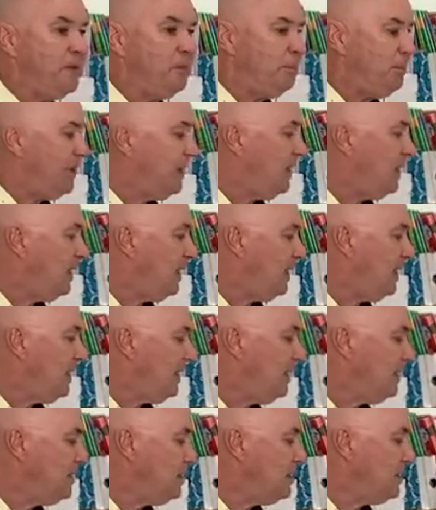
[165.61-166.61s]

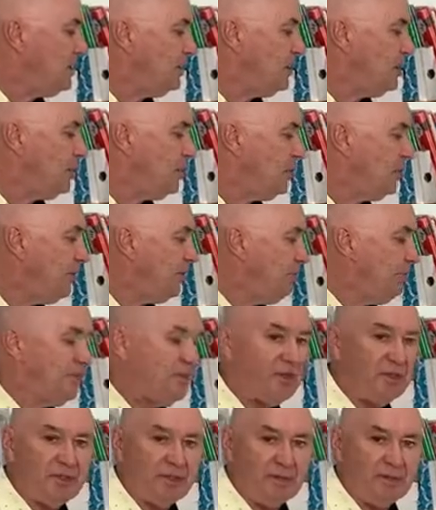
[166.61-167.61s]
behind, or in
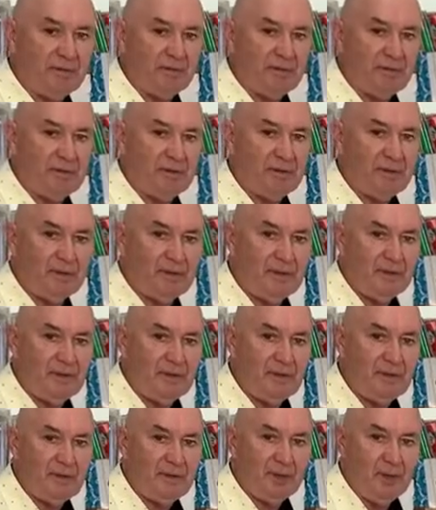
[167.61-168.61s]
front of?
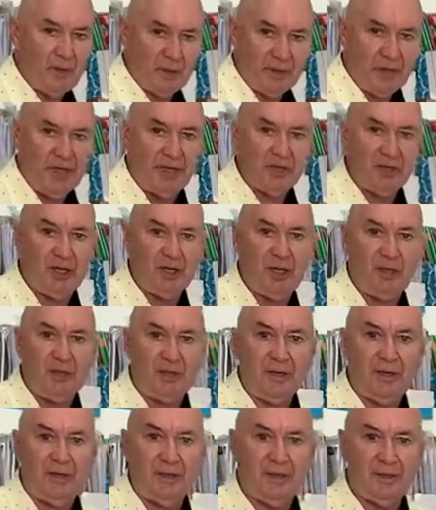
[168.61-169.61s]
Okay, good
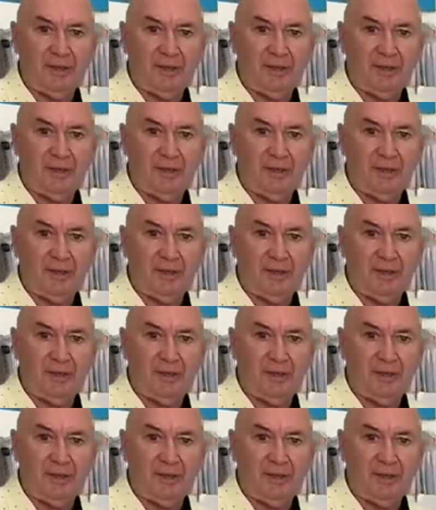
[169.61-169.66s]
luck.